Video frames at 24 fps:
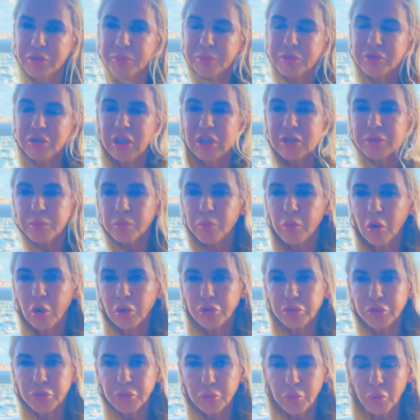It just brought
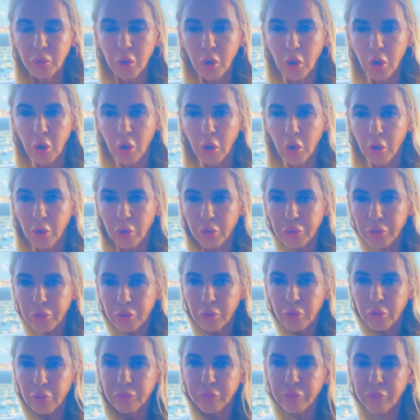you,
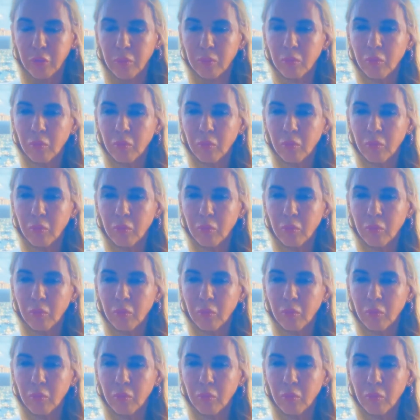from